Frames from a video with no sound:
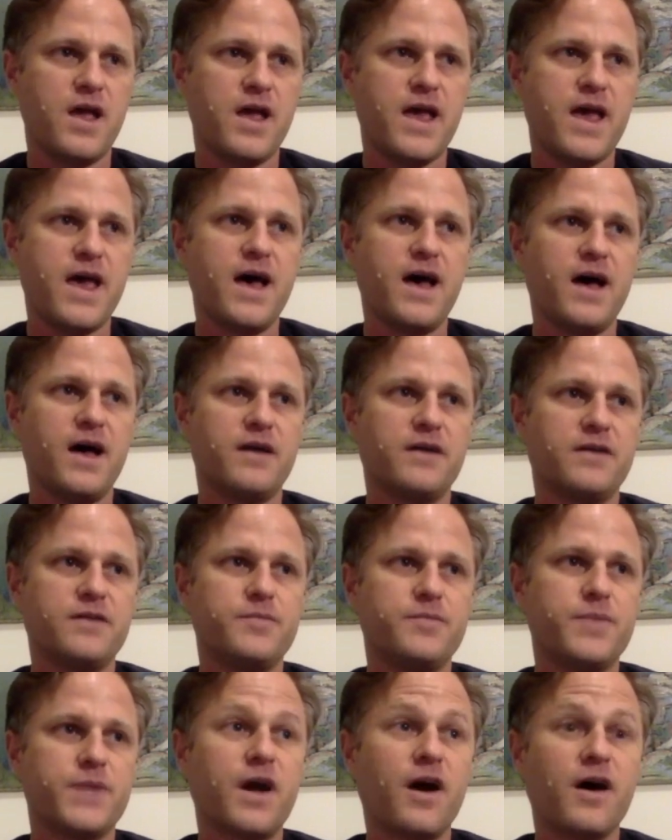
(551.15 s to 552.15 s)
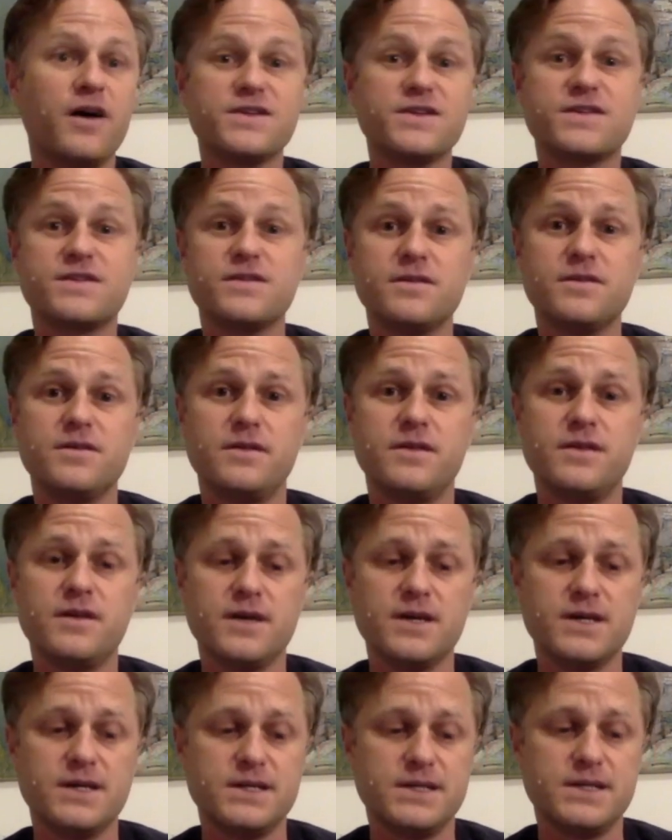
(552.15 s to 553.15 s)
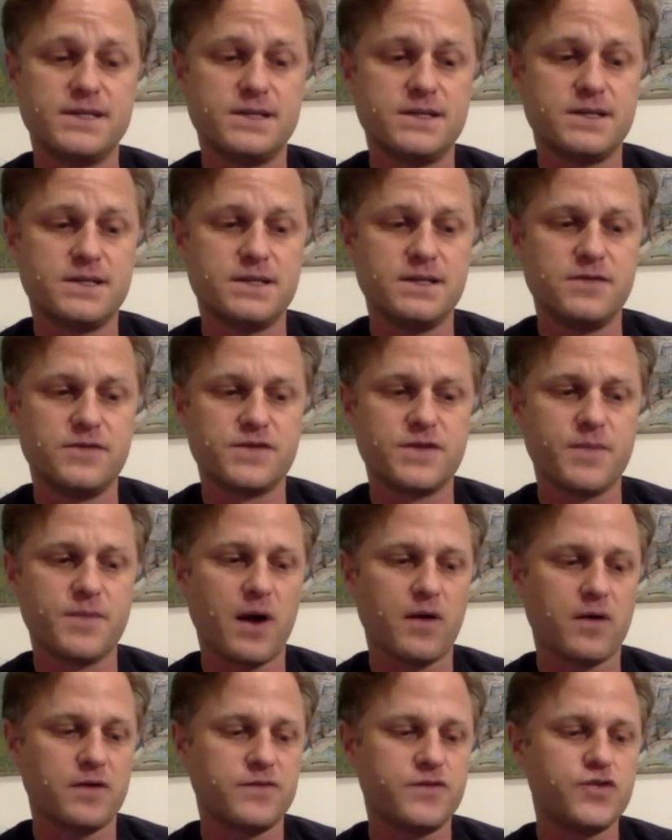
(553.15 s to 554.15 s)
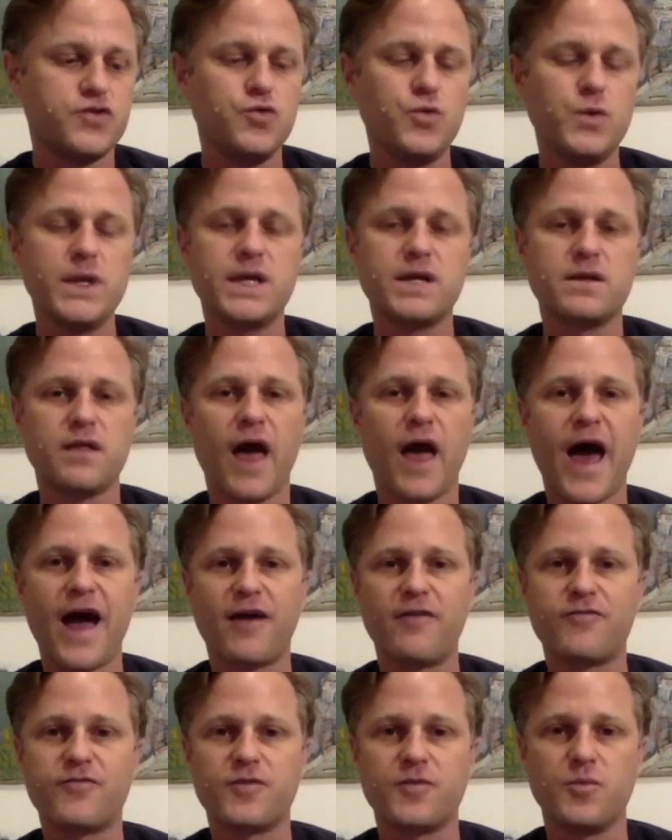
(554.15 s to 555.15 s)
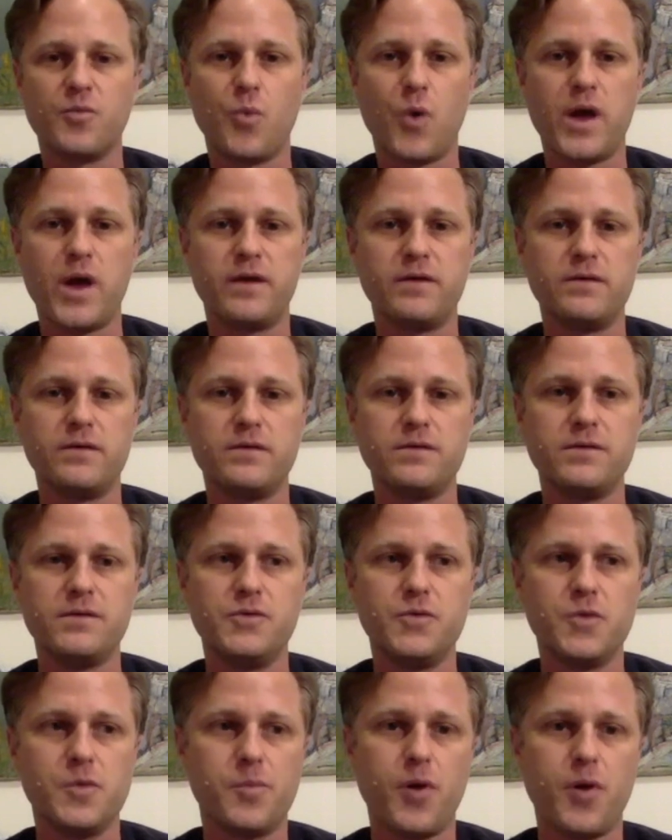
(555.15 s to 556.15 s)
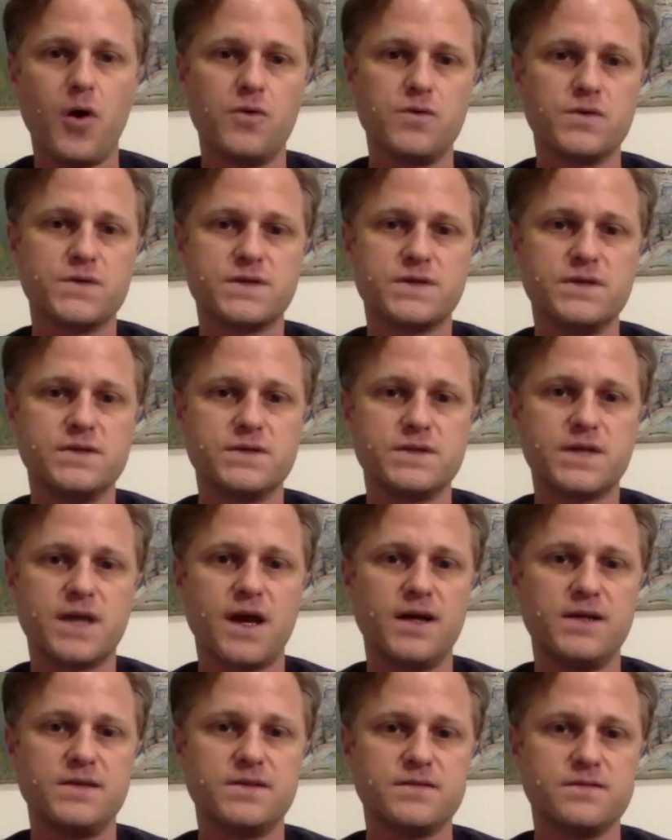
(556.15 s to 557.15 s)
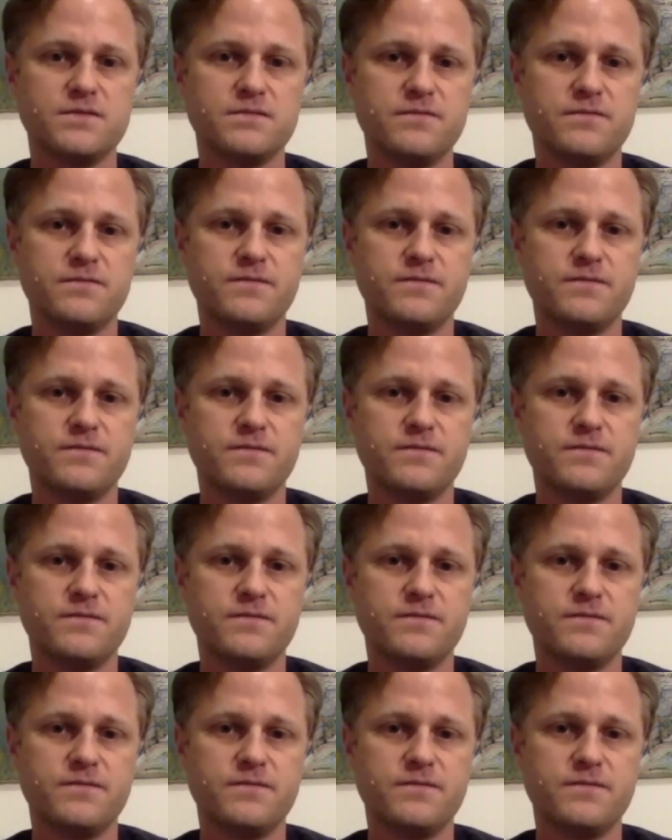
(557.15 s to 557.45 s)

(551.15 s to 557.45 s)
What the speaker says: And because there's about a 2-week lag from when you impose these kinds of